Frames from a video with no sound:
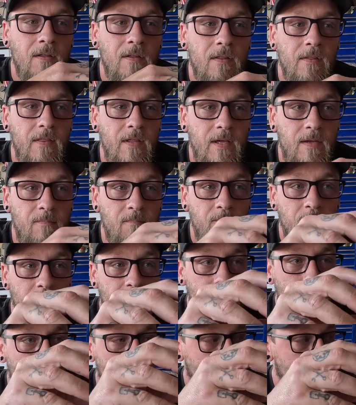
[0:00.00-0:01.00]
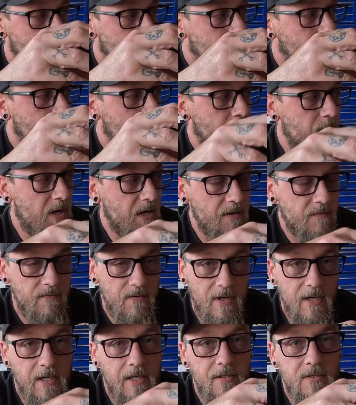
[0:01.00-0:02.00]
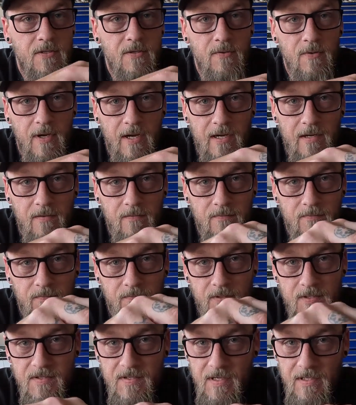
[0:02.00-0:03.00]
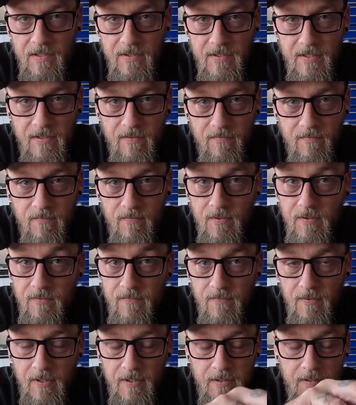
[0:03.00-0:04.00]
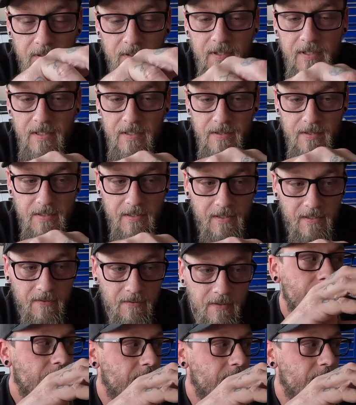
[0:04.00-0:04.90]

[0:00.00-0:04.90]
then modify it to have the center diff for the front in there,